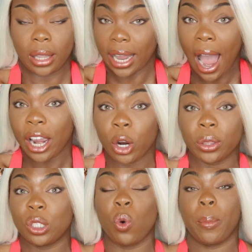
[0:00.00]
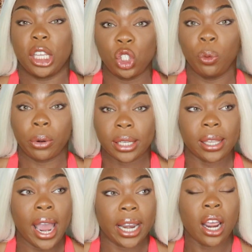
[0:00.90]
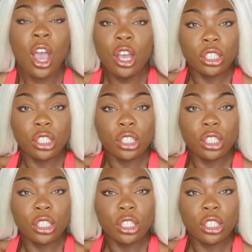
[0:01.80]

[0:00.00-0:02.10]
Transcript: Like, I heard this woman is super excited.